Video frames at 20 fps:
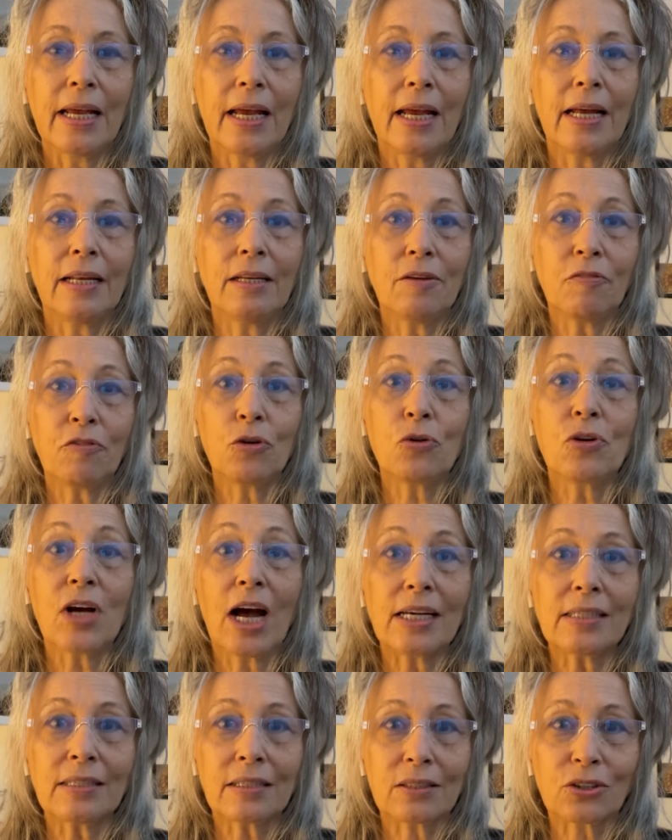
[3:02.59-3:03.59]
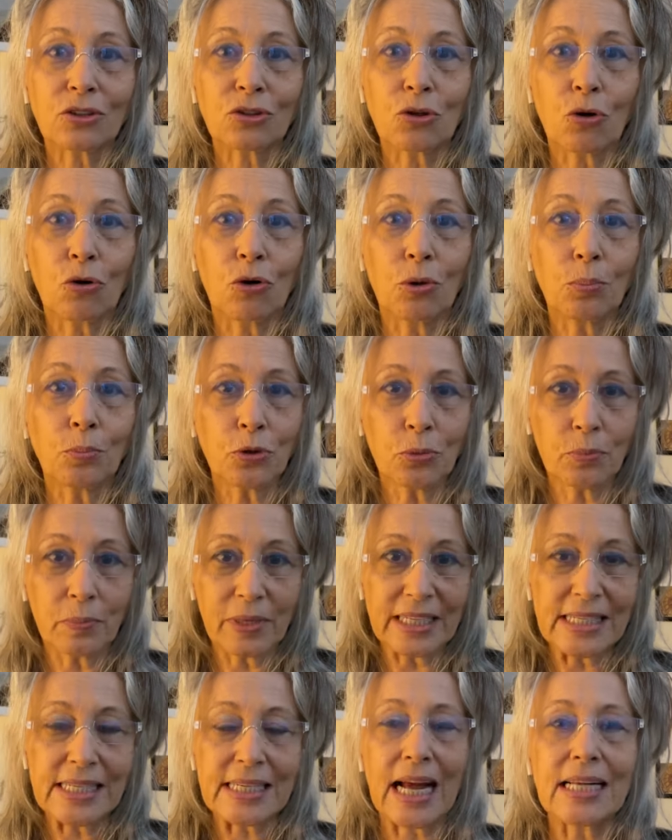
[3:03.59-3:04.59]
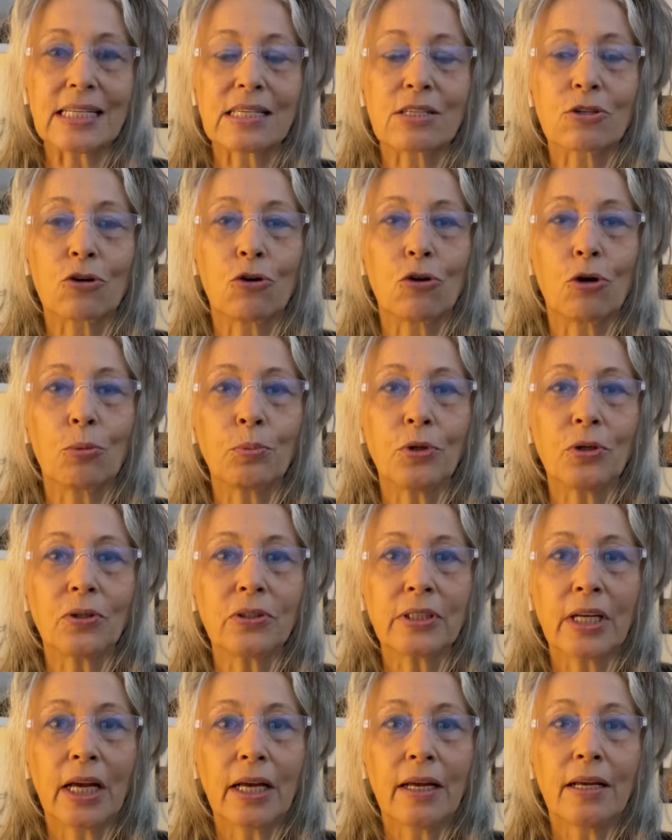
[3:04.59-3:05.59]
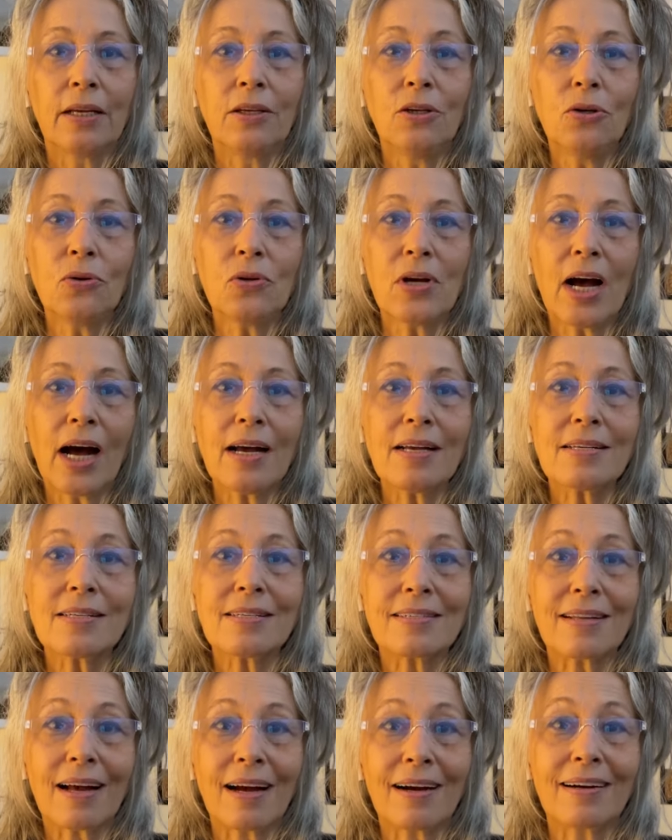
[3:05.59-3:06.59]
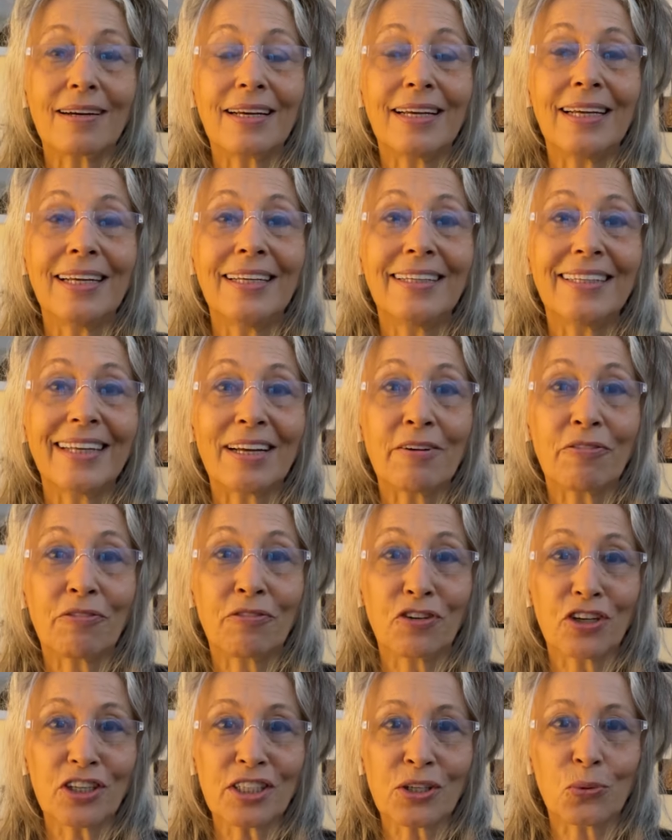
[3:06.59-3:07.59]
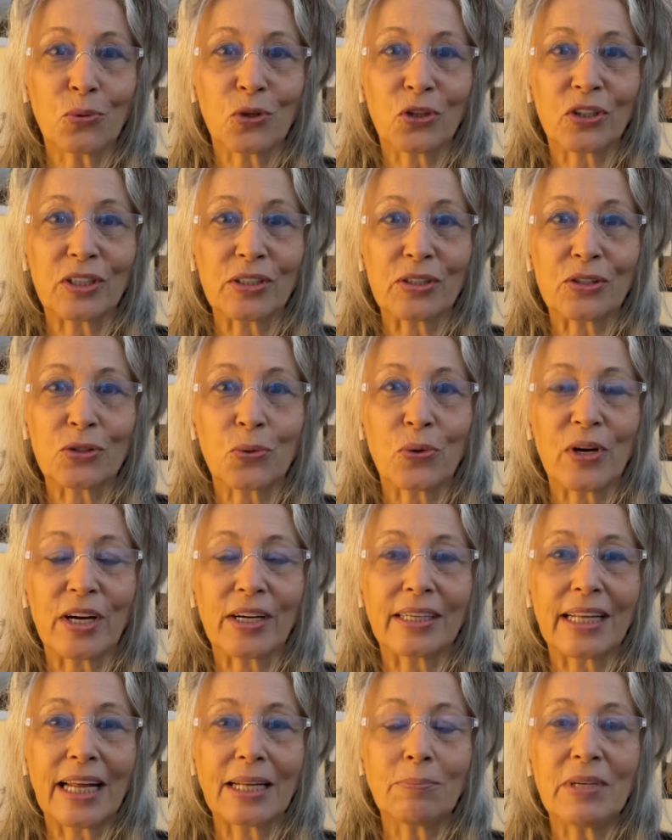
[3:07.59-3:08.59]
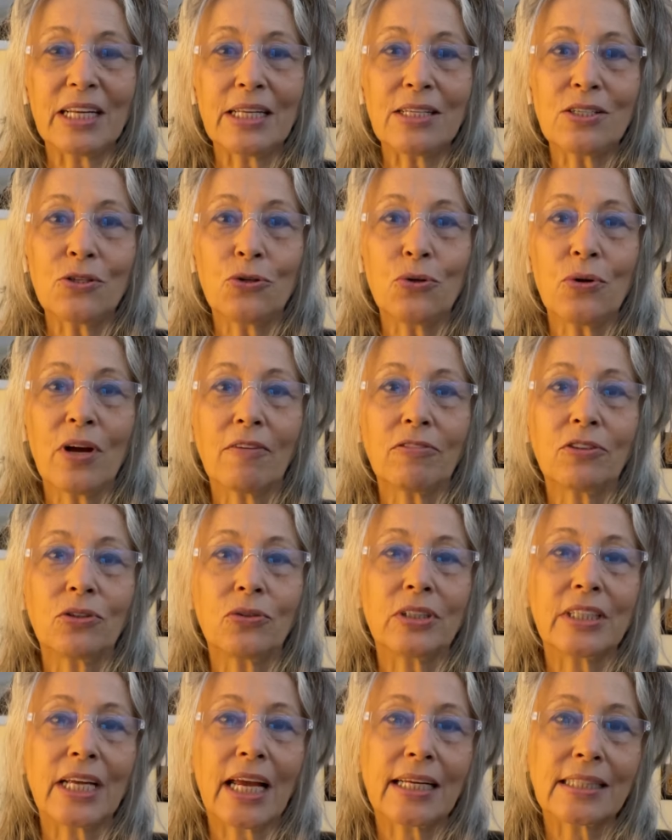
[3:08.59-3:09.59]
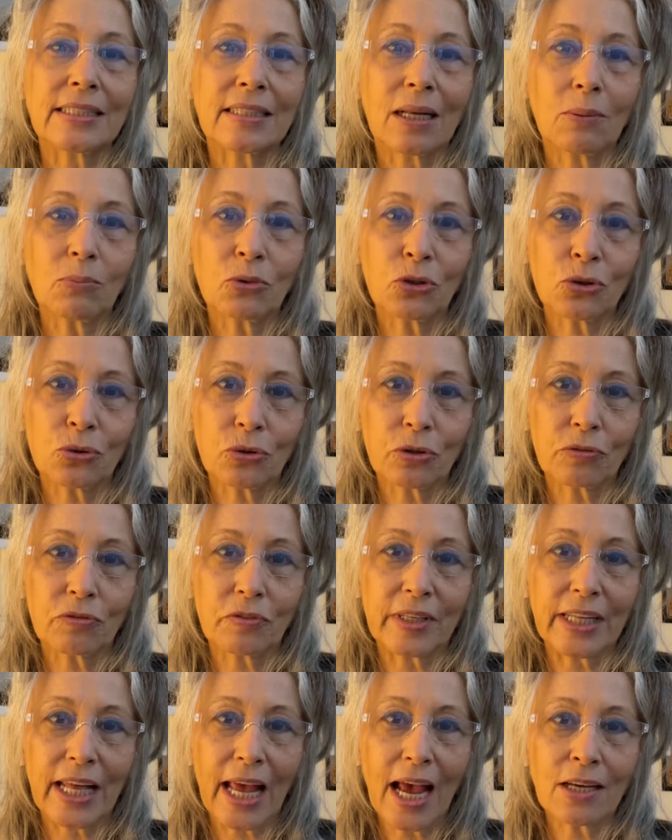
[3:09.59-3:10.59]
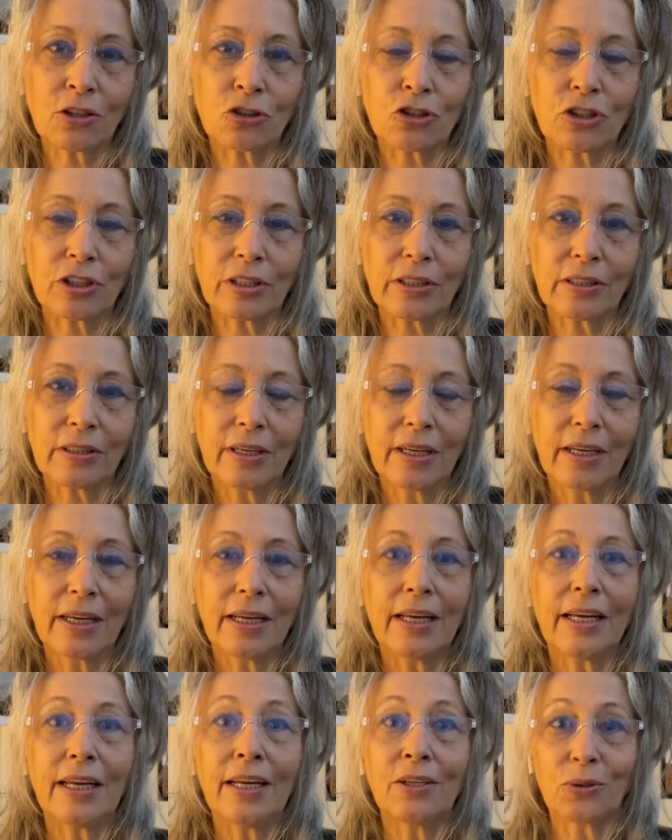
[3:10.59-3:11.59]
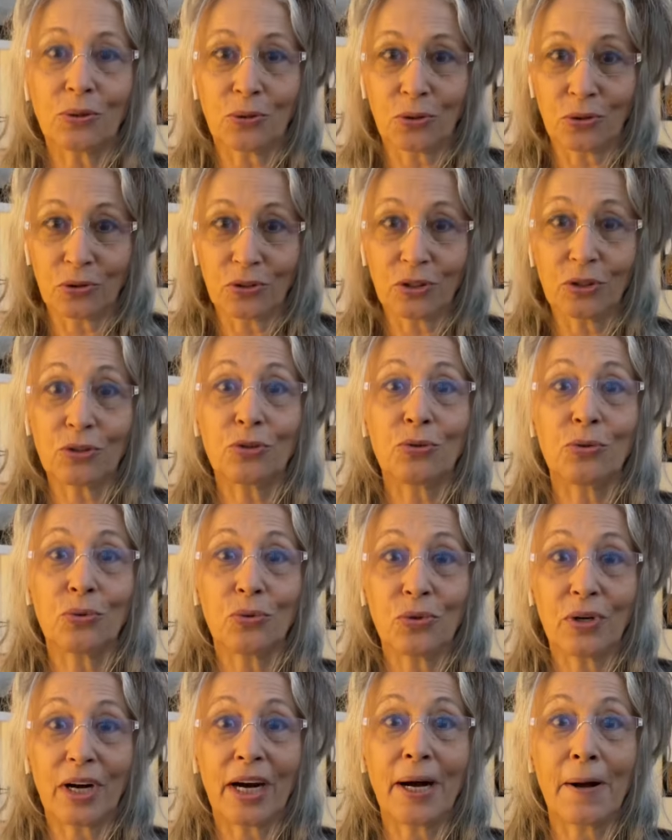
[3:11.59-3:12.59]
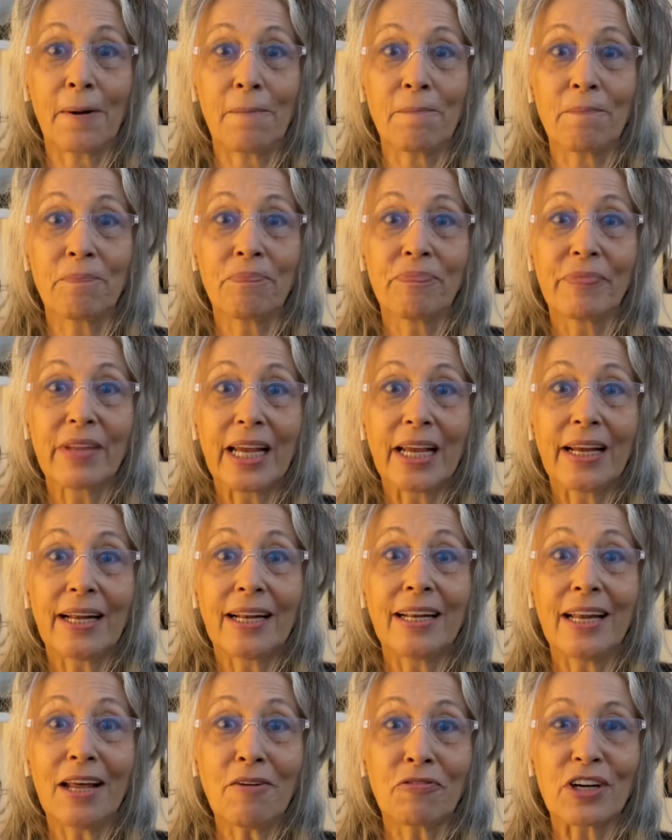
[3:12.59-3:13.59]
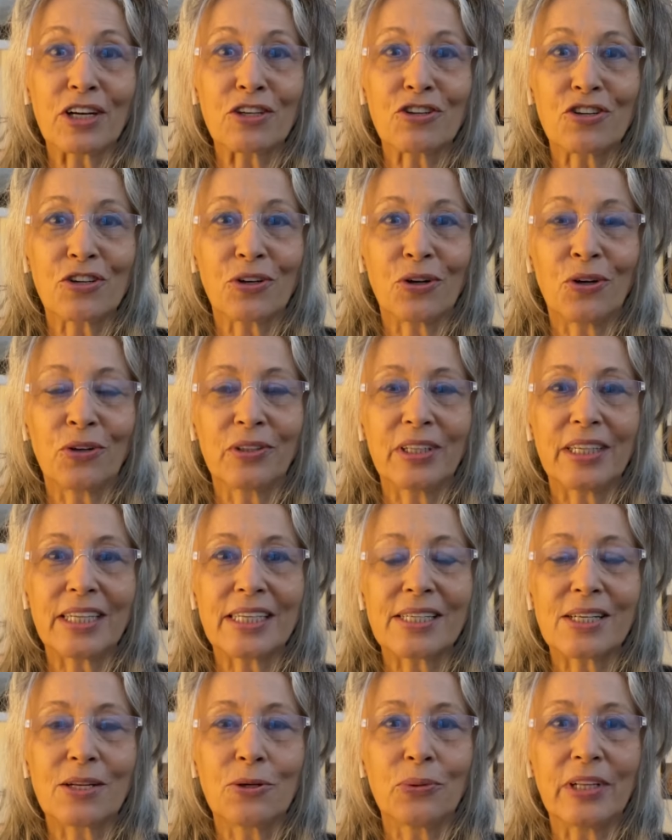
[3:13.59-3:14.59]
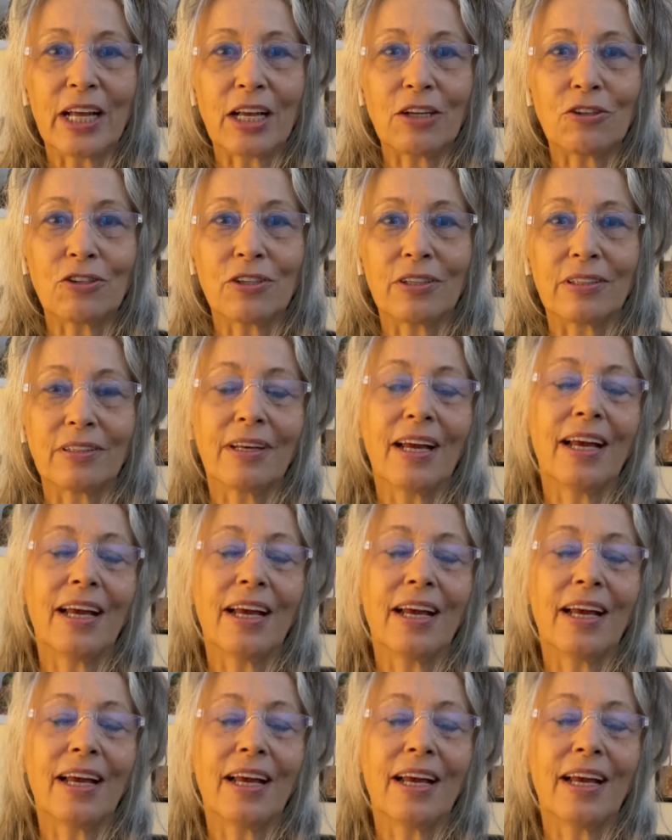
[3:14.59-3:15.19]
And if you guys are Scorpio, mid-sign Scorpios, you guys are in a first quarter square. That means you have to take some sort of an action in order to um, leverage on this lunation.